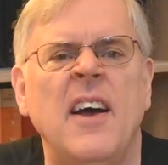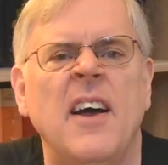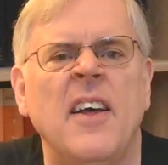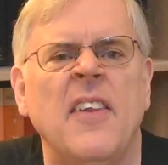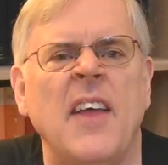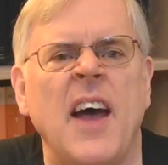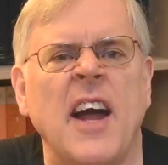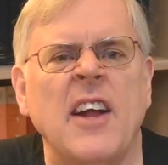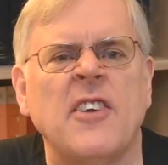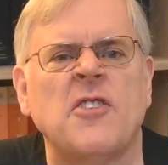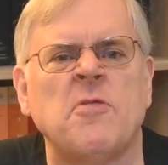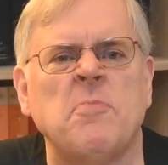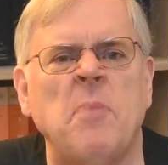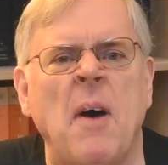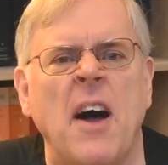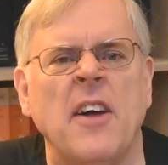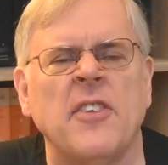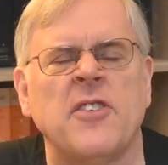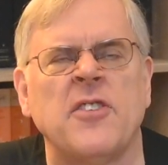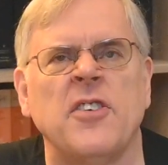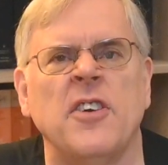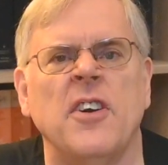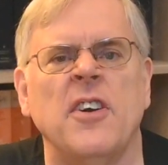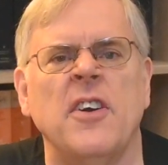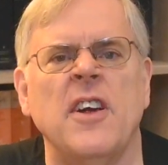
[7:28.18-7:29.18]
That
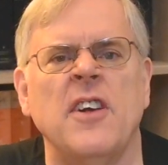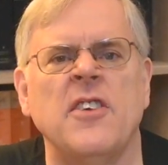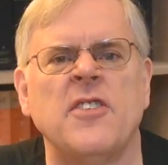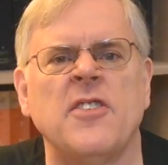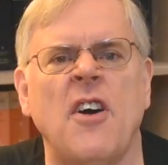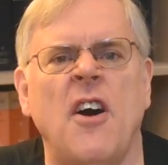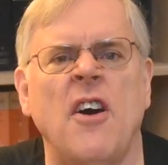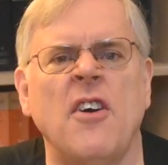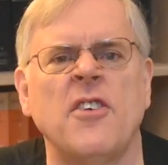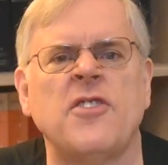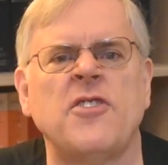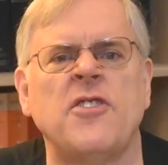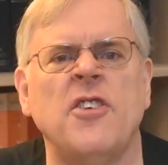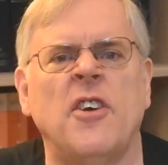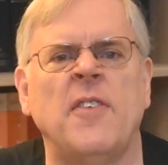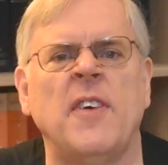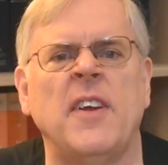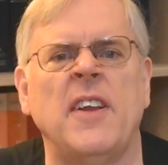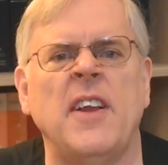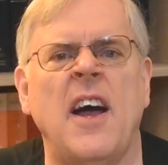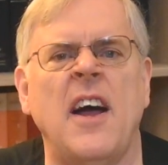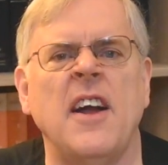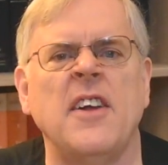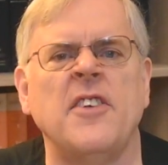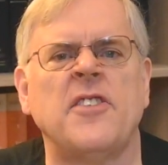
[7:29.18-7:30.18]
sponsor is
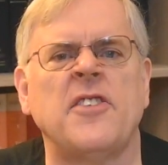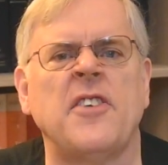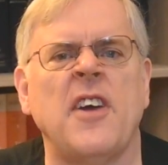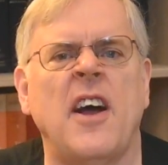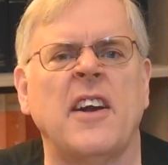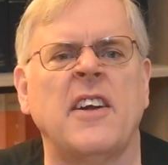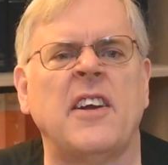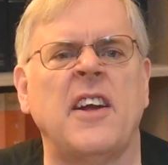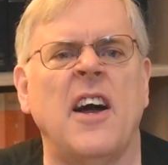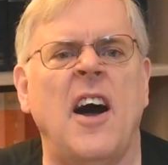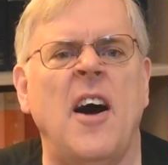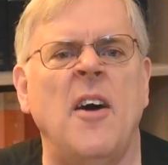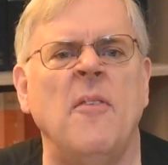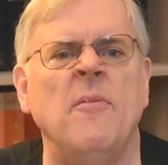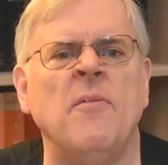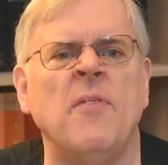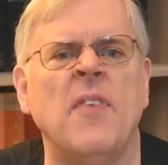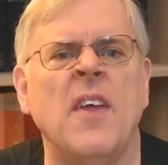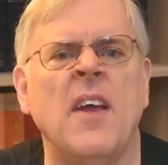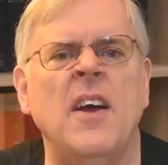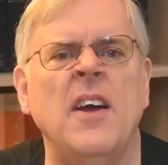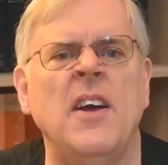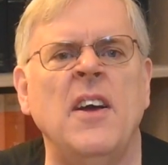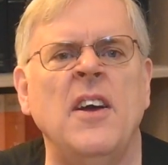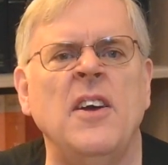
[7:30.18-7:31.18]
OurSilverLines.com.
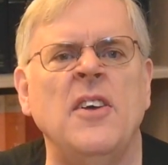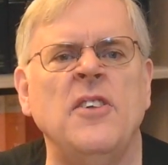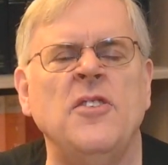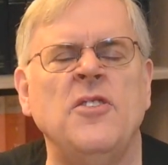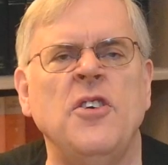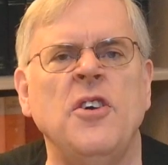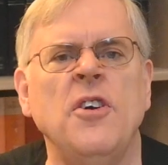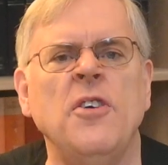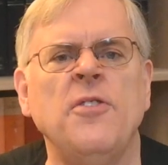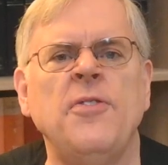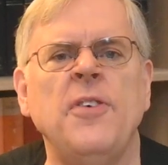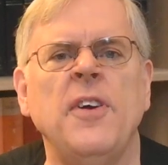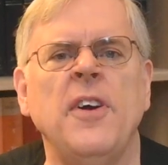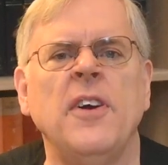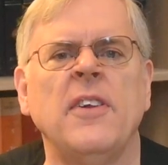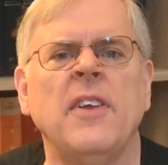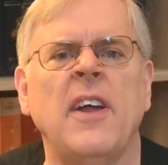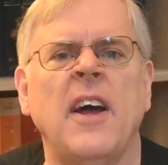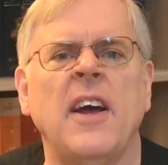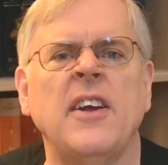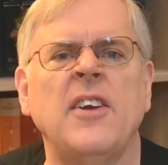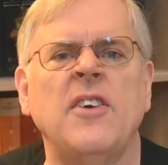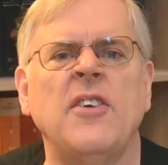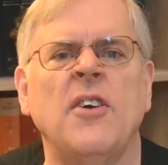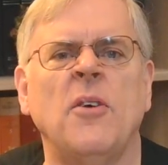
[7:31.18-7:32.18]
Do you feel
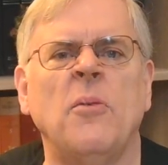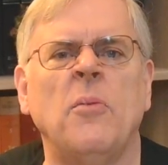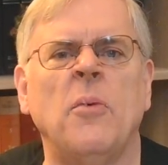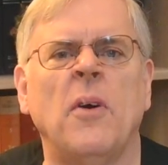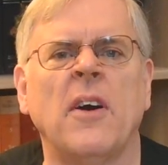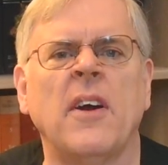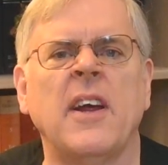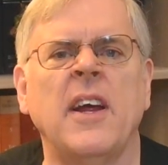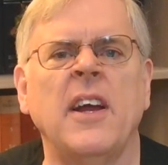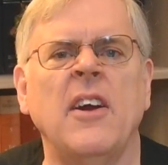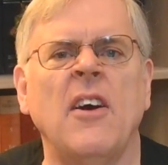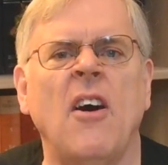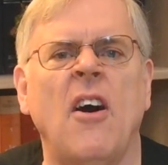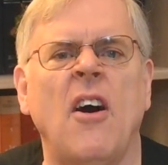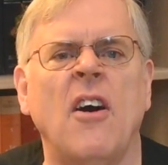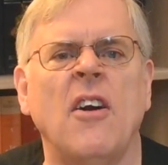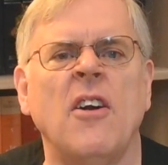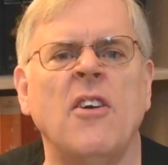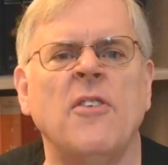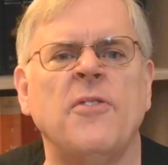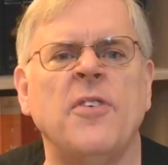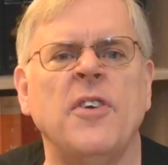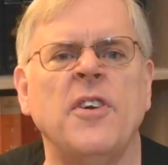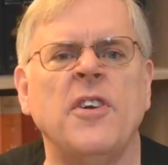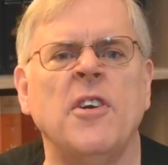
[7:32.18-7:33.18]
like you're working
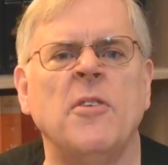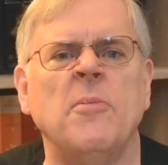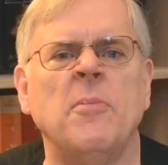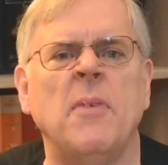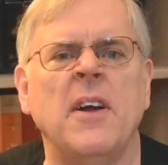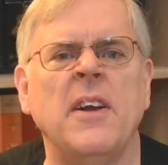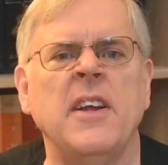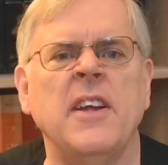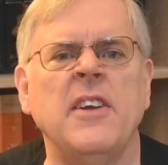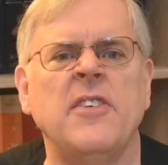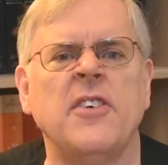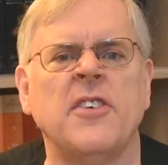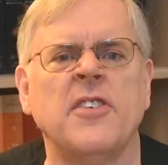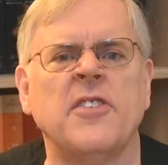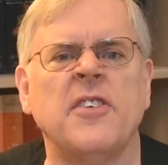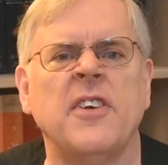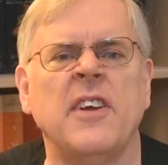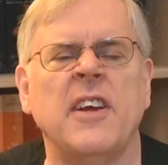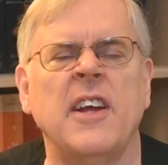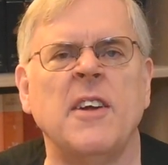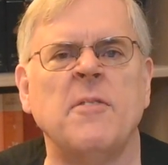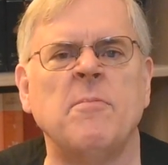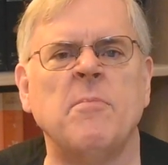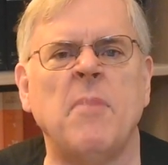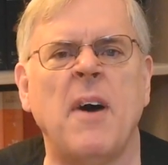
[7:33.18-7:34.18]
harder for your money just to
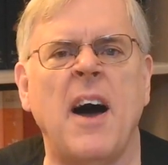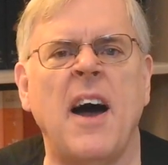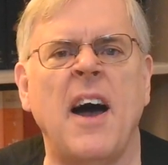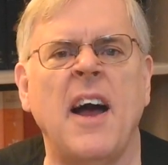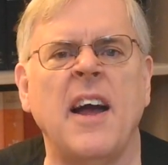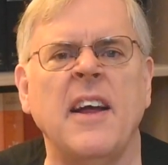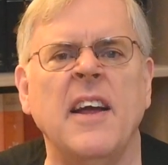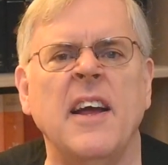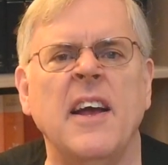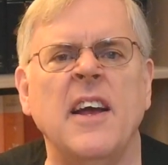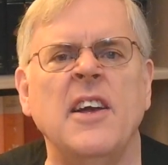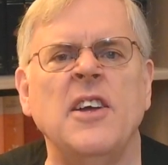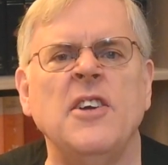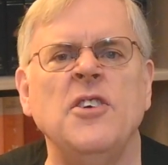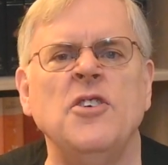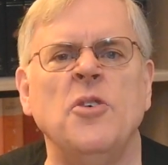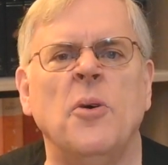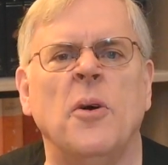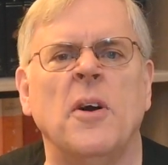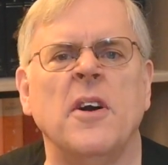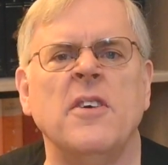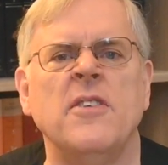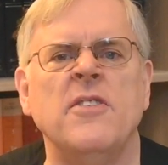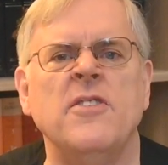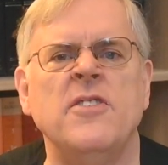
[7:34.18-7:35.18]
get by?
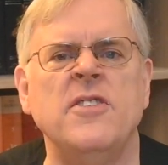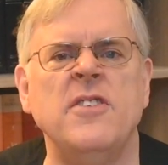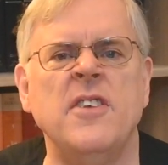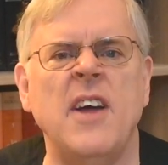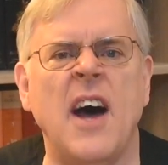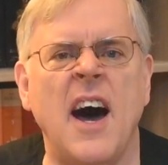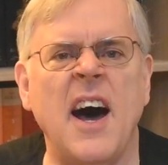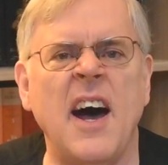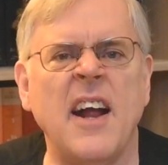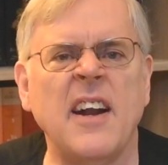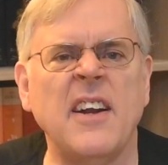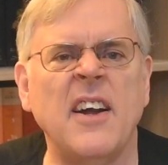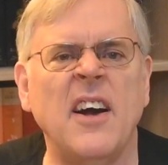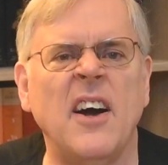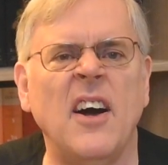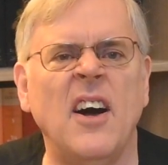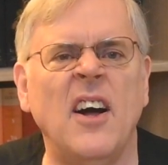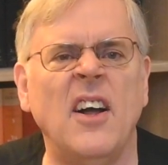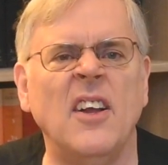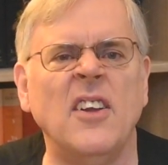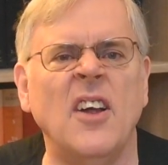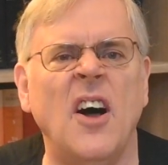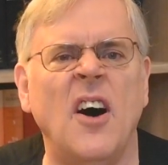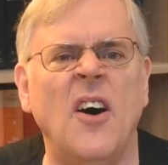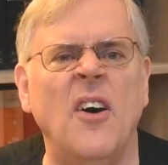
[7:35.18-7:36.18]
You're not
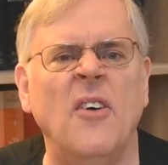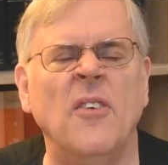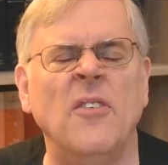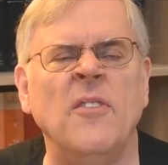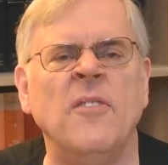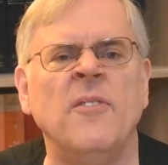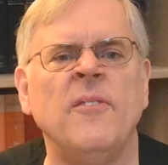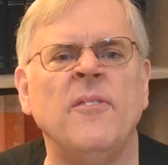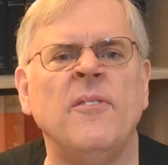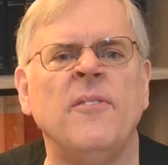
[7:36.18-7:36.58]
alone.